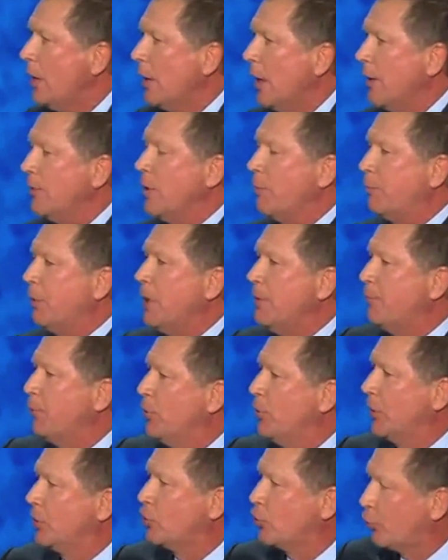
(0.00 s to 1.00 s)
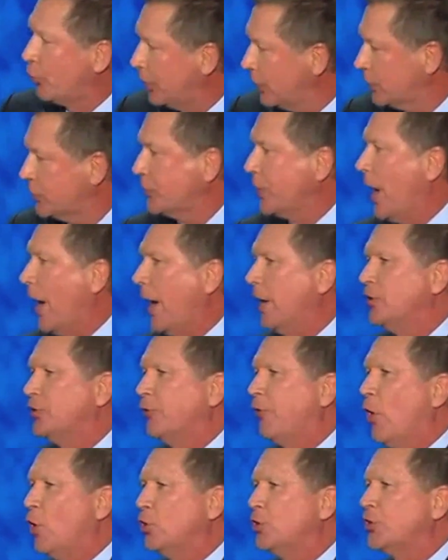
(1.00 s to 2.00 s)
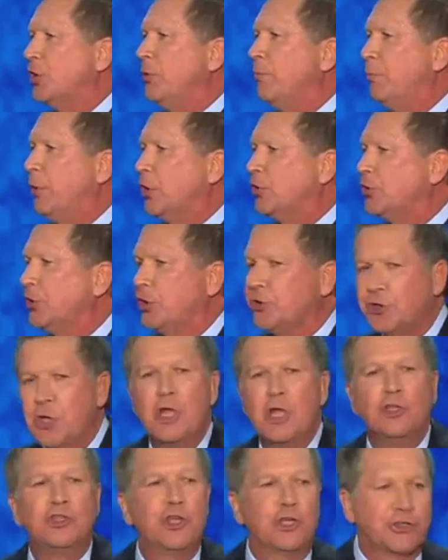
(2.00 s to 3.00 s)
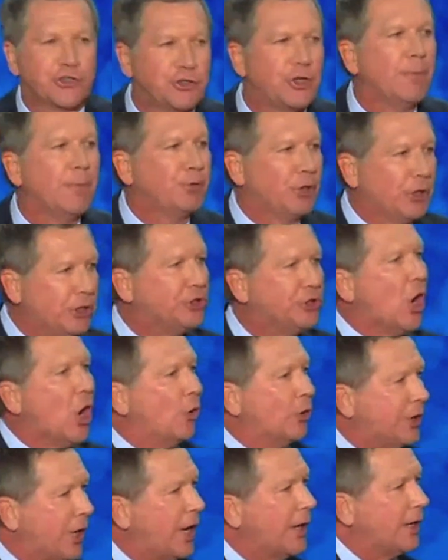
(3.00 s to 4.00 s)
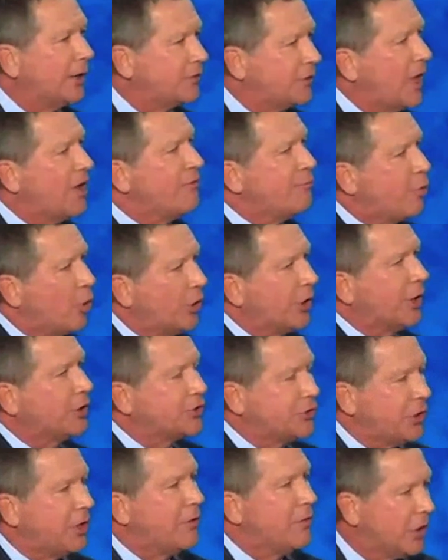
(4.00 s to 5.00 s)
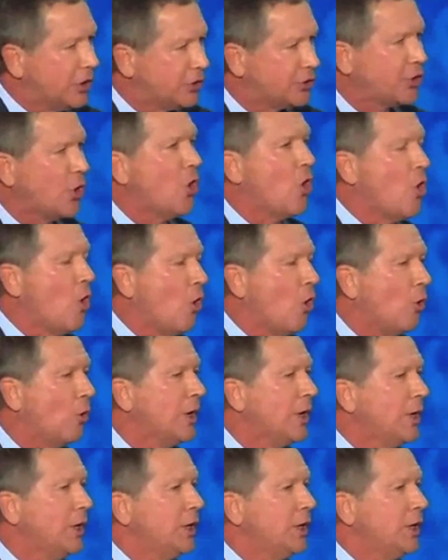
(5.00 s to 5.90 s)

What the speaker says: And the people that criticize folks in business just simply don't get it. They've put us in this hole.